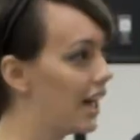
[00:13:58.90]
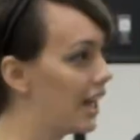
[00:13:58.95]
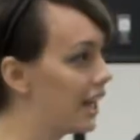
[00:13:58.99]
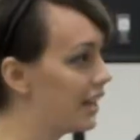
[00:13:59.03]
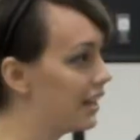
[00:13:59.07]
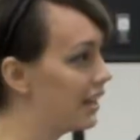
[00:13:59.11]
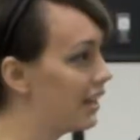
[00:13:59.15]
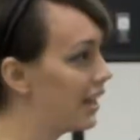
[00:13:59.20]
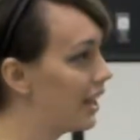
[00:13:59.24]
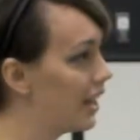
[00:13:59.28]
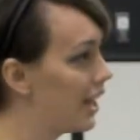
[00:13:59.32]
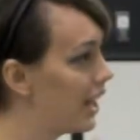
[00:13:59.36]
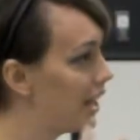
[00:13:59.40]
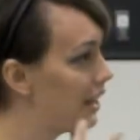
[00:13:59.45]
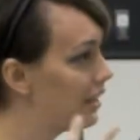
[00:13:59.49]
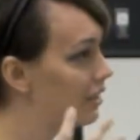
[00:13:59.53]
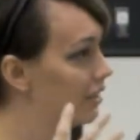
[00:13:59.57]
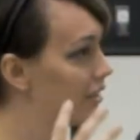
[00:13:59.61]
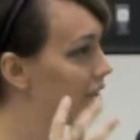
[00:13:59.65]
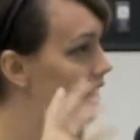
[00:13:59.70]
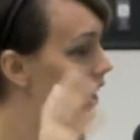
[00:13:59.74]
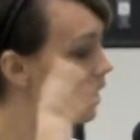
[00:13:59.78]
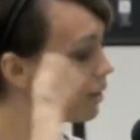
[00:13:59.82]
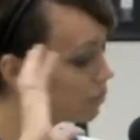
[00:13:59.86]

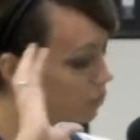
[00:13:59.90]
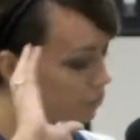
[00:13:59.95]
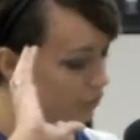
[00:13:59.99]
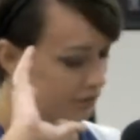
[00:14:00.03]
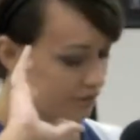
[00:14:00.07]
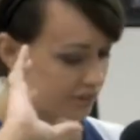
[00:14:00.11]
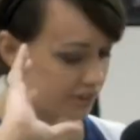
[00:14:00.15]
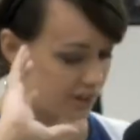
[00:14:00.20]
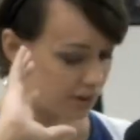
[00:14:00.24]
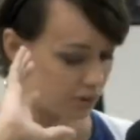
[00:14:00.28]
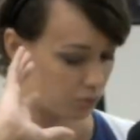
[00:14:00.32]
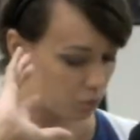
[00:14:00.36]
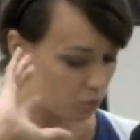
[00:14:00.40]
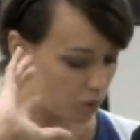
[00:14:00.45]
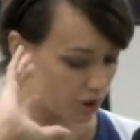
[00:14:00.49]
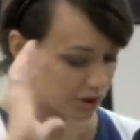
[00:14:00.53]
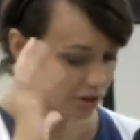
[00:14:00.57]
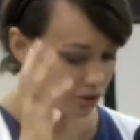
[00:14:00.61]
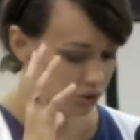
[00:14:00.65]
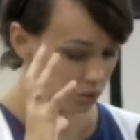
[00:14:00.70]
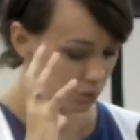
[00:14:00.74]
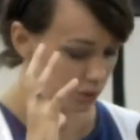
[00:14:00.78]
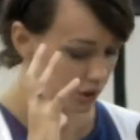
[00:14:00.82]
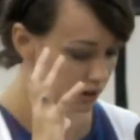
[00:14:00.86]
And that was one
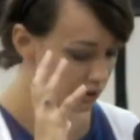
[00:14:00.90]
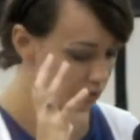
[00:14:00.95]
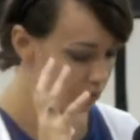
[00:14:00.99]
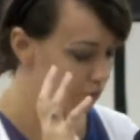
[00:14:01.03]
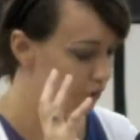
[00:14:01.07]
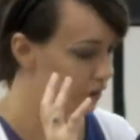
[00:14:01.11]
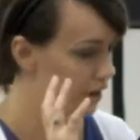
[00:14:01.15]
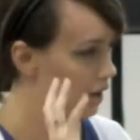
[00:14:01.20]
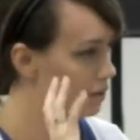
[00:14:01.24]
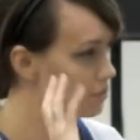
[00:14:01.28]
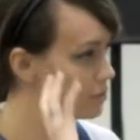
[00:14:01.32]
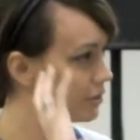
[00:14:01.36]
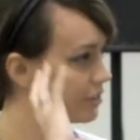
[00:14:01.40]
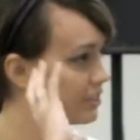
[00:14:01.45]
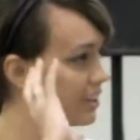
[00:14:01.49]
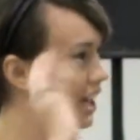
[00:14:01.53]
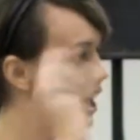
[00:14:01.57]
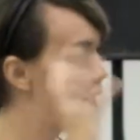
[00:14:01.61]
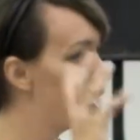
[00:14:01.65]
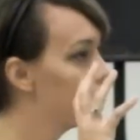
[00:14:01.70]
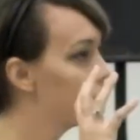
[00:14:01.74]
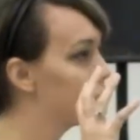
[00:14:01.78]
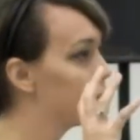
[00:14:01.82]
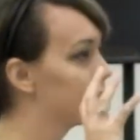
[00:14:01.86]
of the ways we were able to
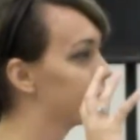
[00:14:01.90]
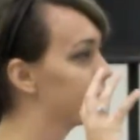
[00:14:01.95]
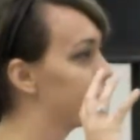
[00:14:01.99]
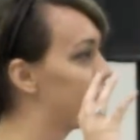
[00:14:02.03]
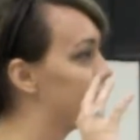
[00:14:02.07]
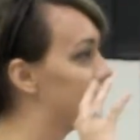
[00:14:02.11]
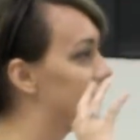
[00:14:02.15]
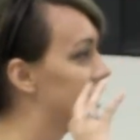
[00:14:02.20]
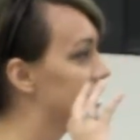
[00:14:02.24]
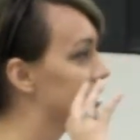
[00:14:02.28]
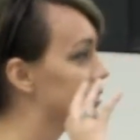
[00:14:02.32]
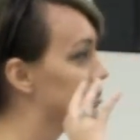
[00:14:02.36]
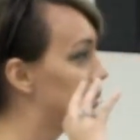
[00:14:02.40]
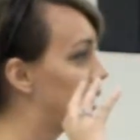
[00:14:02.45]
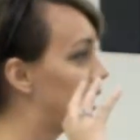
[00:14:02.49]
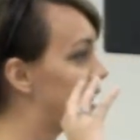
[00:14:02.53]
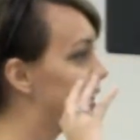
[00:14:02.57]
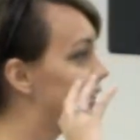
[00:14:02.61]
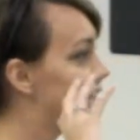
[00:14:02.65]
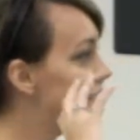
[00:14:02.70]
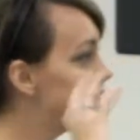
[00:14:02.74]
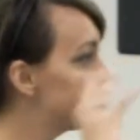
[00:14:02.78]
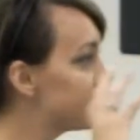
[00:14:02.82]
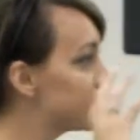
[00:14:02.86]
help is by
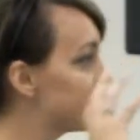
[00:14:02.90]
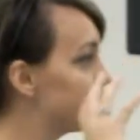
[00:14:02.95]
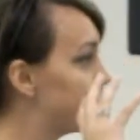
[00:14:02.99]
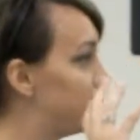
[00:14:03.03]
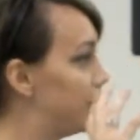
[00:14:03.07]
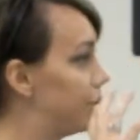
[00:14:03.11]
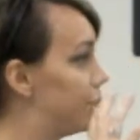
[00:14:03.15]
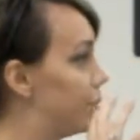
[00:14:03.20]
teaching